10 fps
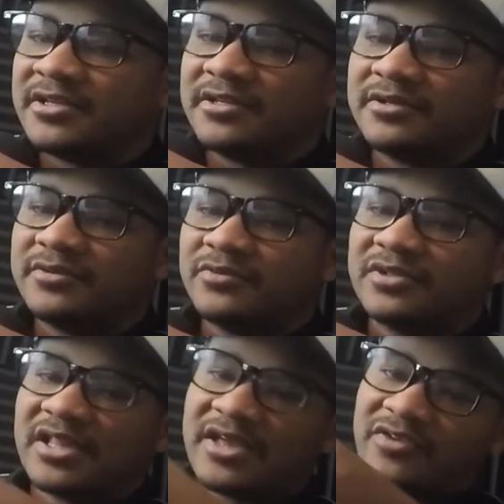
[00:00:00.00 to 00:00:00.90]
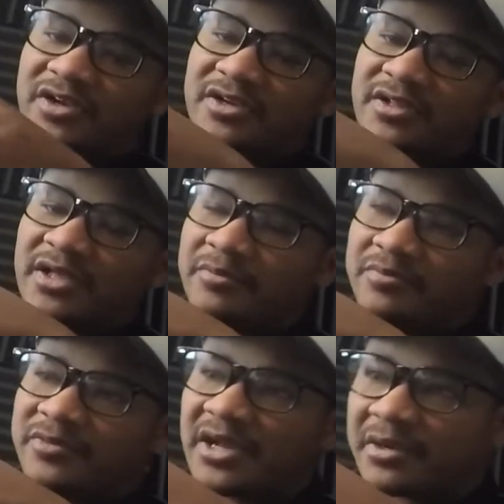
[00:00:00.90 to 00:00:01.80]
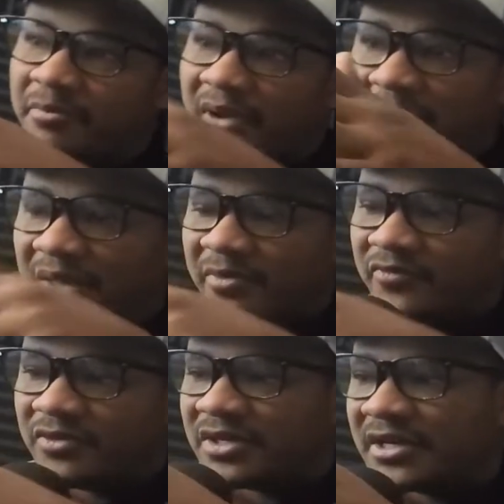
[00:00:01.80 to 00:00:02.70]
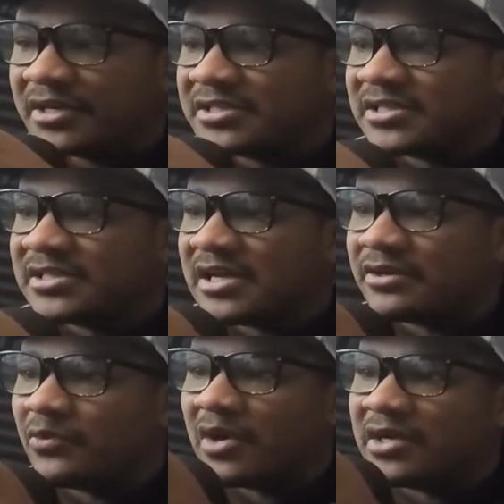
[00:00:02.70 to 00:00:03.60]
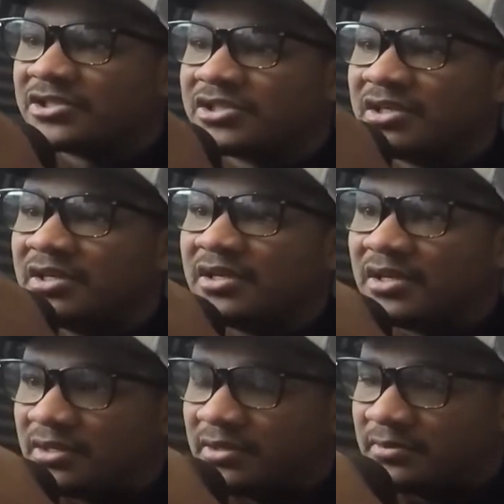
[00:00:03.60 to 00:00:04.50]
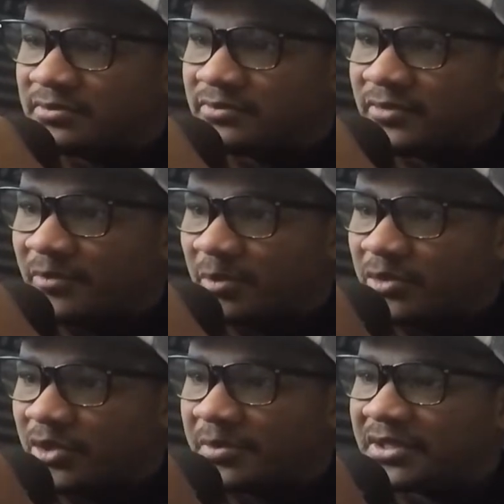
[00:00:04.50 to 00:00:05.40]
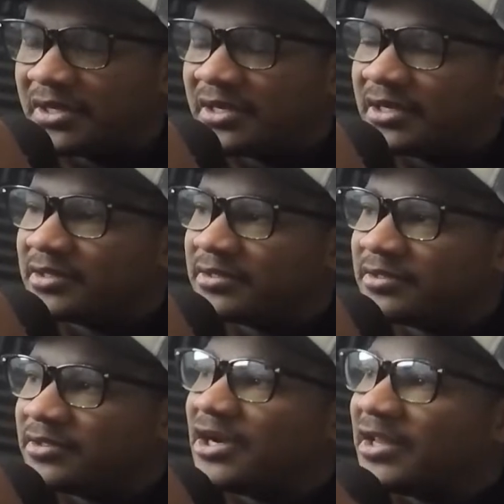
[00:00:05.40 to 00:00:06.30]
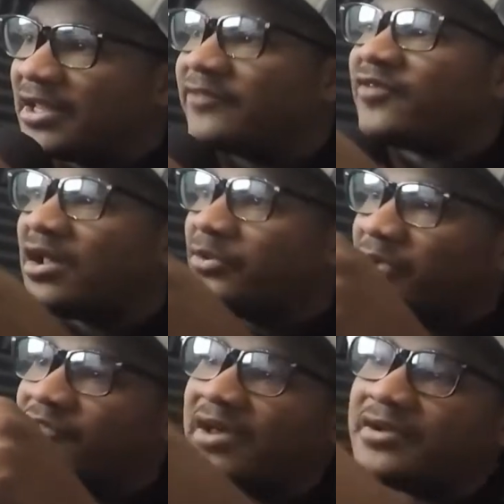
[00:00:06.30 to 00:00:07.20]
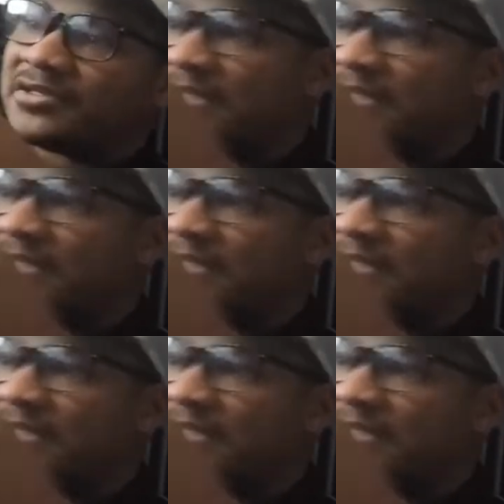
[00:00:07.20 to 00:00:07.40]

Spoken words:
never gonna they're not gonna buy pay-per-view. They're not gonna sit down and watch, you know what I mean? They're not like following fighters. Like they